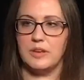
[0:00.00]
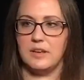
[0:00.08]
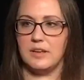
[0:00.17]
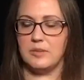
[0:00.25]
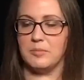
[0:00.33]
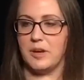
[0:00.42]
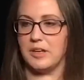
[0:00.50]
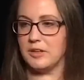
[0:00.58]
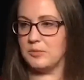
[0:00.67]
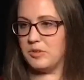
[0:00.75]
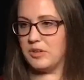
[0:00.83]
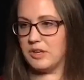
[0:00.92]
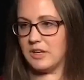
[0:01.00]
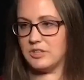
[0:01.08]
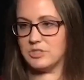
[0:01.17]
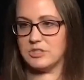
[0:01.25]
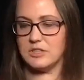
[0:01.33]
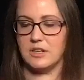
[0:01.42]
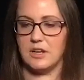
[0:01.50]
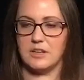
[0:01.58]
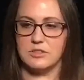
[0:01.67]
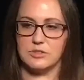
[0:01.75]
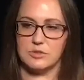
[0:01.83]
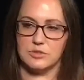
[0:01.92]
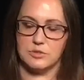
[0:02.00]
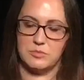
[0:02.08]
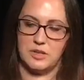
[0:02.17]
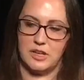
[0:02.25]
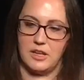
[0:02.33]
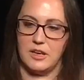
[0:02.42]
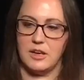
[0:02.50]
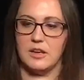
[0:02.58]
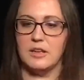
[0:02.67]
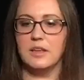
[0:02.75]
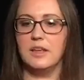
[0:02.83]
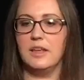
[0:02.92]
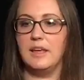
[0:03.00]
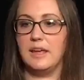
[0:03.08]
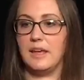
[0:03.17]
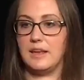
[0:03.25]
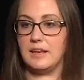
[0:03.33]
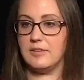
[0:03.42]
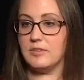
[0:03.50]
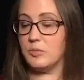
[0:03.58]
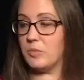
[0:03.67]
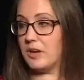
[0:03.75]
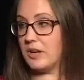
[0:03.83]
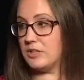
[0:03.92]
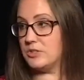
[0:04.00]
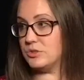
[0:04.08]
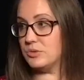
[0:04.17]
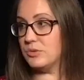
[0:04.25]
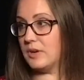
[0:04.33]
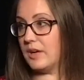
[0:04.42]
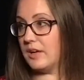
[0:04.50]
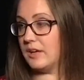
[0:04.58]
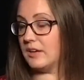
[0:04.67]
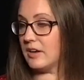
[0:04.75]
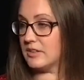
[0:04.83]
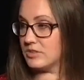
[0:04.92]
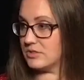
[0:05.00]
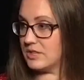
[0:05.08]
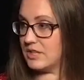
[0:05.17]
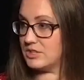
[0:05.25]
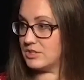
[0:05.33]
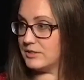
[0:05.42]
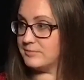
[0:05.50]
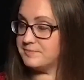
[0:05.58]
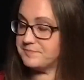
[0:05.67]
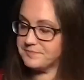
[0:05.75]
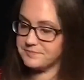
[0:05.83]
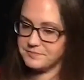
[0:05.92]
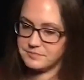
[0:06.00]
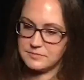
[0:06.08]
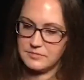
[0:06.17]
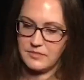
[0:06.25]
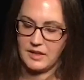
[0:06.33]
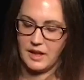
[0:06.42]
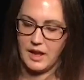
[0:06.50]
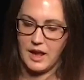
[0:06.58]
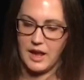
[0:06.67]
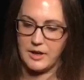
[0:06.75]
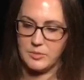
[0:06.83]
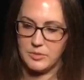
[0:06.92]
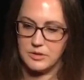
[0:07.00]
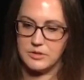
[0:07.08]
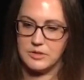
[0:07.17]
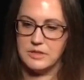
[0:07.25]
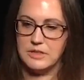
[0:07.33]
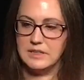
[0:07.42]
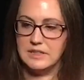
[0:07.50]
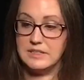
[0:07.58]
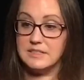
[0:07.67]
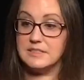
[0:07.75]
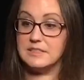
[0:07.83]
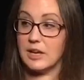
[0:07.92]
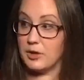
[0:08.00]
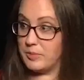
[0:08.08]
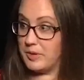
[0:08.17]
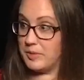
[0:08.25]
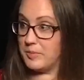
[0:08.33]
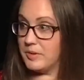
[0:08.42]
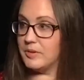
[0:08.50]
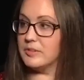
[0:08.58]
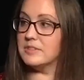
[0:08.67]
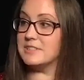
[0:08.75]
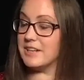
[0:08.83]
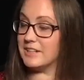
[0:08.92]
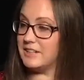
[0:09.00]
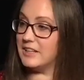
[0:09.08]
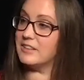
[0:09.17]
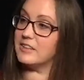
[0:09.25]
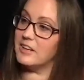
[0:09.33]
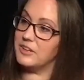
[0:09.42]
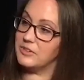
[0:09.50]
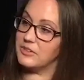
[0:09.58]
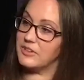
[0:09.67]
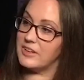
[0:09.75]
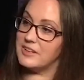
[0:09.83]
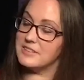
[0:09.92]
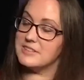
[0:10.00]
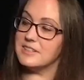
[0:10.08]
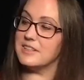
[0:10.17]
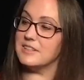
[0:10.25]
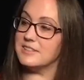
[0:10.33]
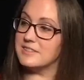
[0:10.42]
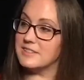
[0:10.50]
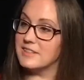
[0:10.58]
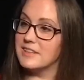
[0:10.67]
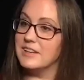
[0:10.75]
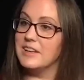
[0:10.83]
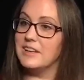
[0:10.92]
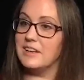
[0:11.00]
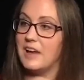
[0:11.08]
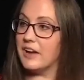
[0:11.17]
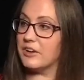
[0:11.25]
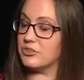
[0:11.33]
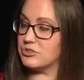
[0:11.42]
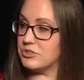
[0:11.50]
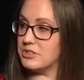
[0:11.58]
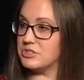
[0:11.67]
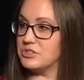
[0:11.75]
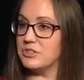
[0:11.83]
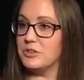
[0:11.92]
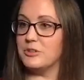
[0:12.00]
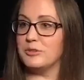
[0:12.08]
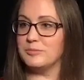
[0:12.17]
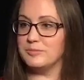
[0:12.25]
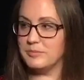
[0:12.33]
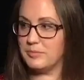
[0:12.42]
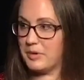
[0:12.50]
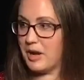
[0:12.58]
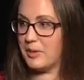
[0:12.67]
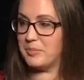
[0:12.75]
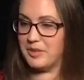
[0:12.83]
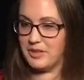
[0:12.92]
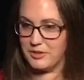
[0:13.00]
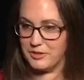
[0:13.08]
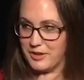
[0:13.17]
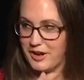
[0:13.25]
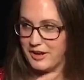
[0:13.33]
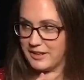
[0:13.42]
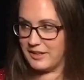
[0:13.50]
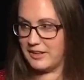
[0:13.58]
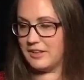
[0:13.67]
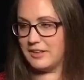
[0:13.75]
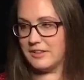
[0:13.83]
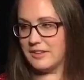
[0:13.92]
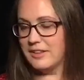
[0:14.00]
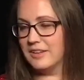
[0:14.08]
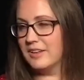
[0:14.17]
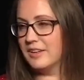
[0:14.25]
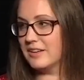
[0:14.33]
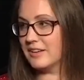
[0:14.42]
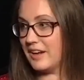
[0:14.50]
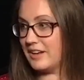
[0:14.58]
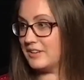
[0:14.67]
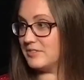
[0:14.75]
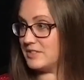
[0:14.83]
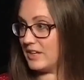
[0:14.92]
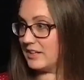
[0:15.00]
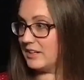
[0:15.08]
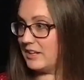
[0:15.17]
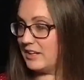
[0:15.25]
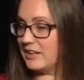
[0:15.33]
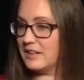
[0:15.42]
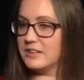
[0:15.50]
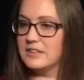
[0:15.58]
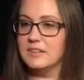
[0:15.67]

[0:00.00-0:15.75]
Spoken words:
in my communication on social media. And even when I do a consultation, I will tell people the technique that I utilize is not your traditional popping, cracking kind of technique.